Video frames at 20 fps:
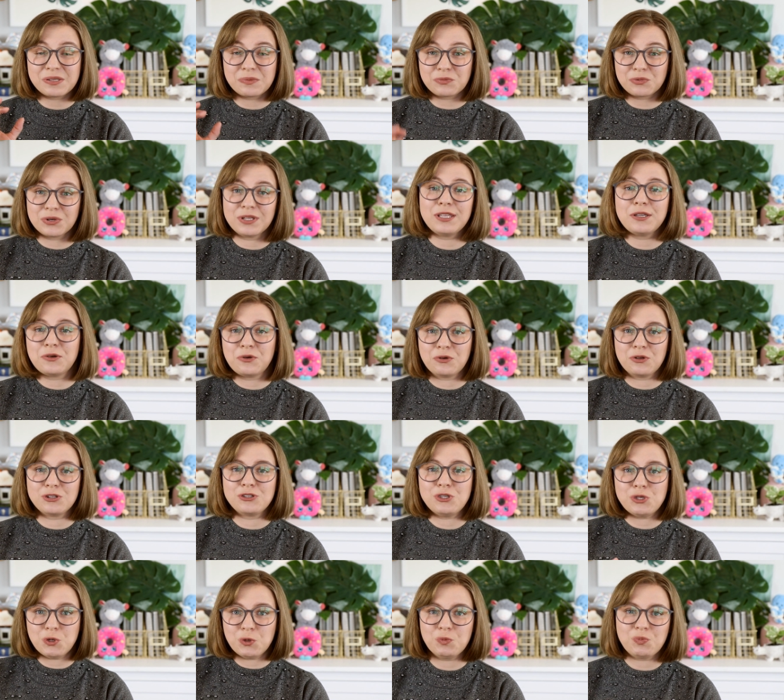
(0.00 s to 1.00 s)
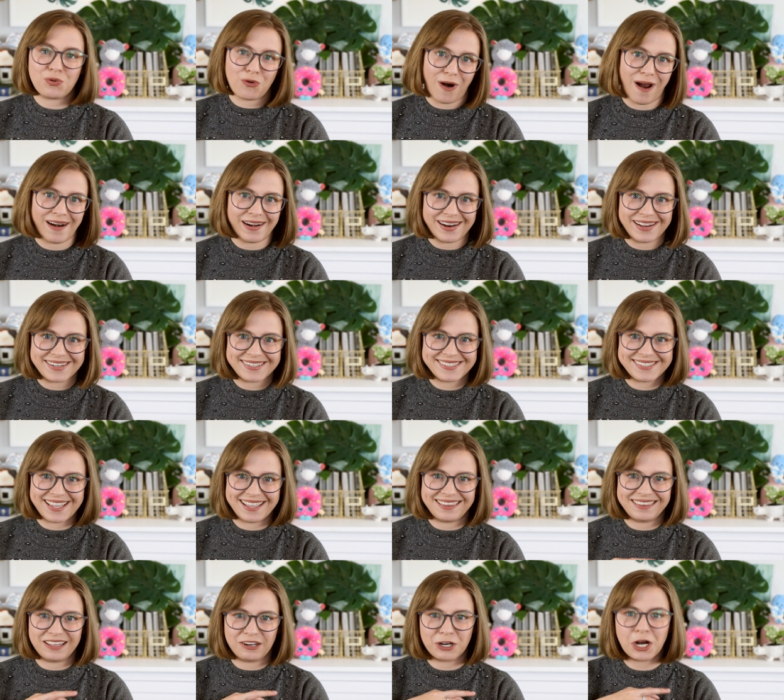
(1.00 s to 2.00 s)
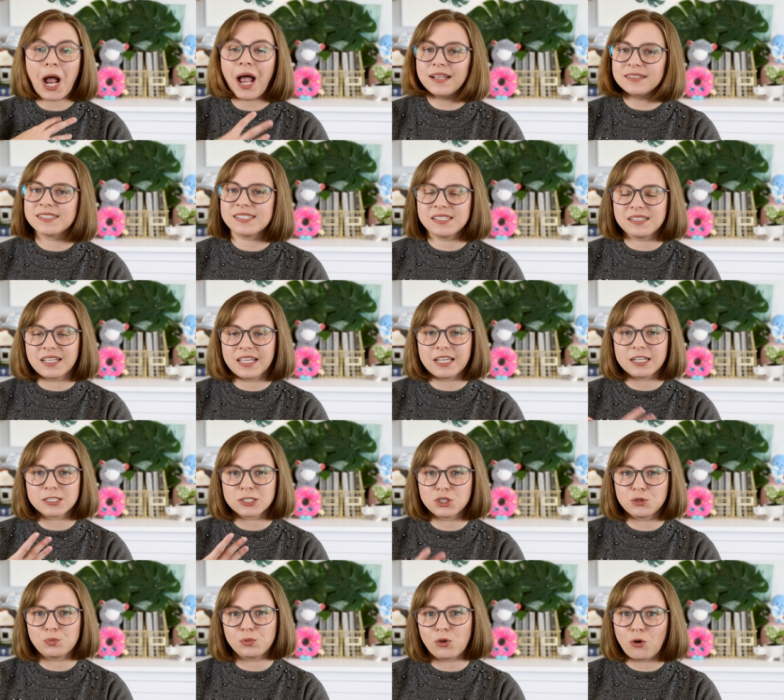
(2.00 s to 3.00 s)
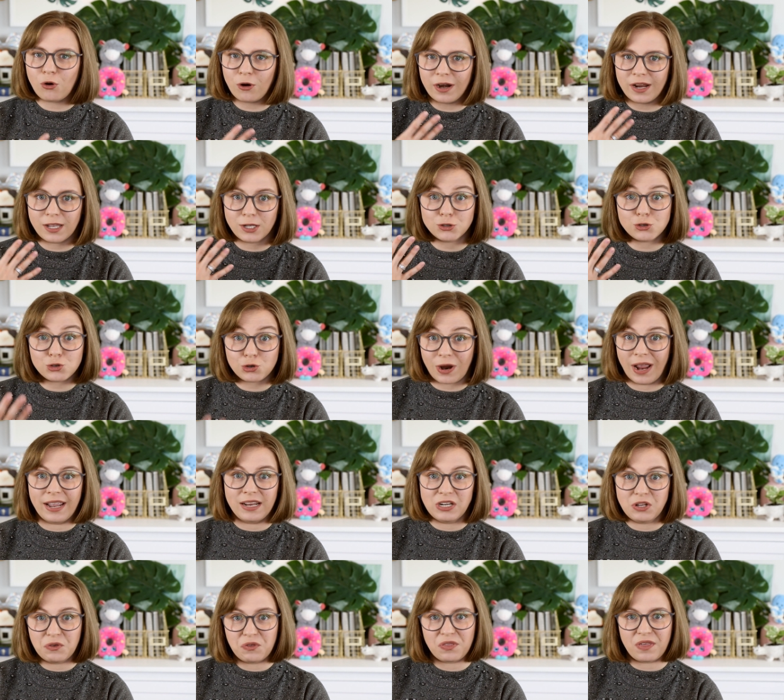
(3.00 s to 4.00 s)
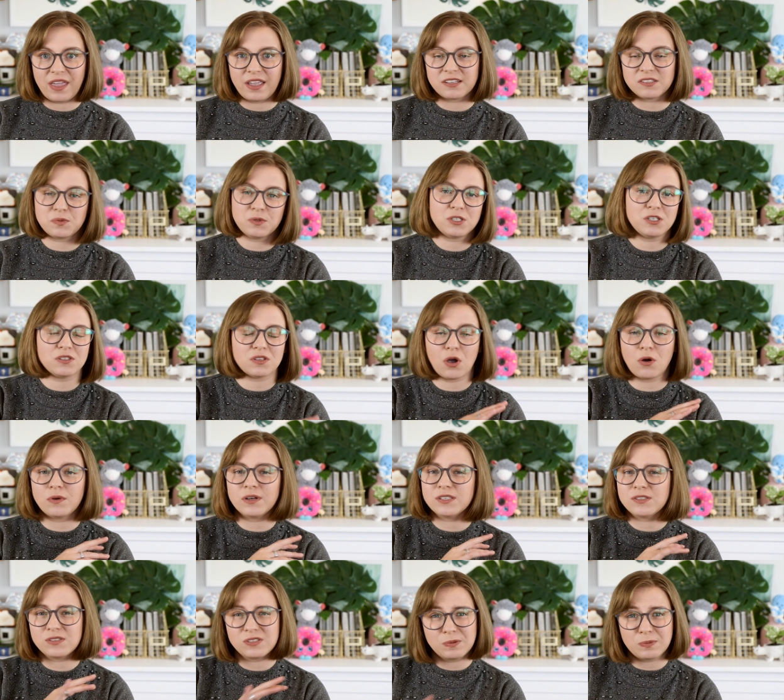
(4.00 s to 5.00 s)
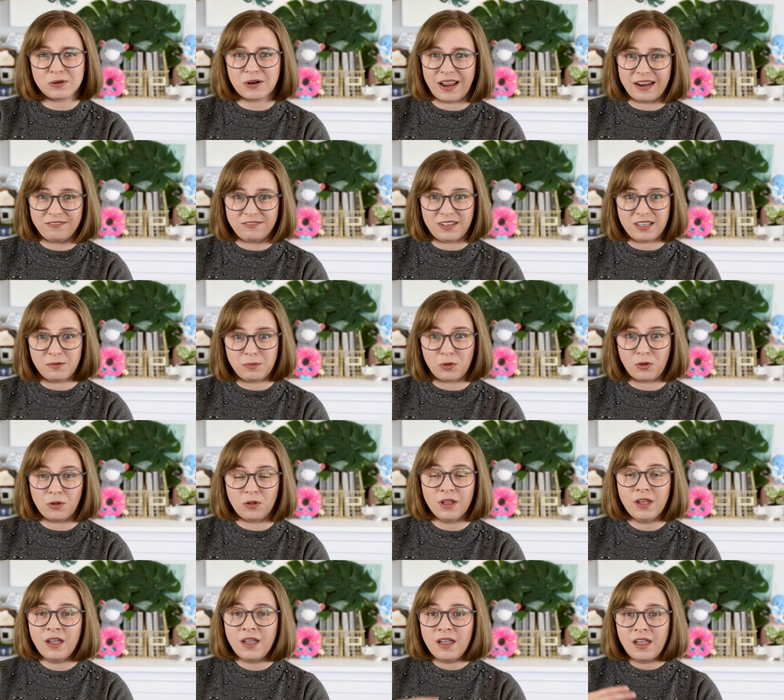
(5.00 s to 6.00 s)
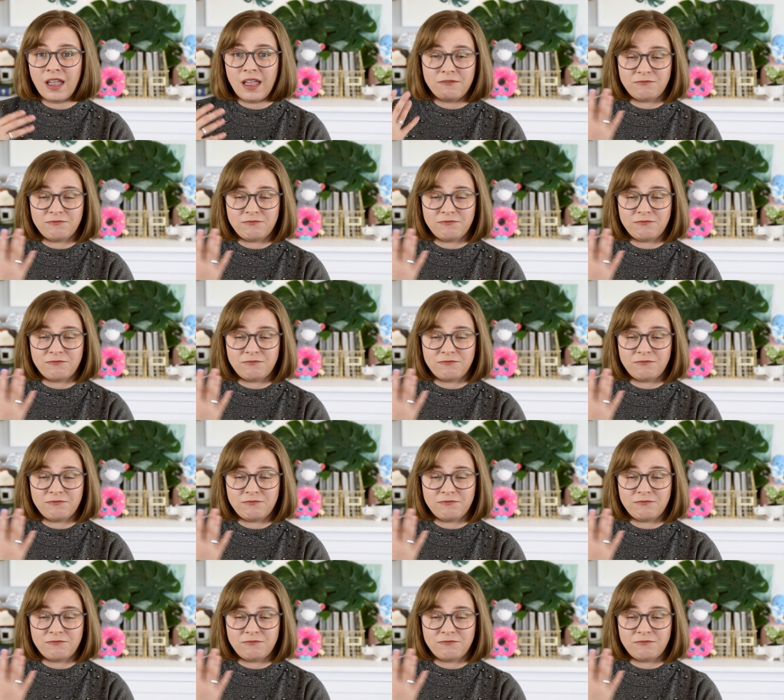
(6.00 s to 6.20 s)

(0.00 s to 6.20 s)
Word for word: some really cool new products, and they're constantly exploring and trying new things, which is always super enviable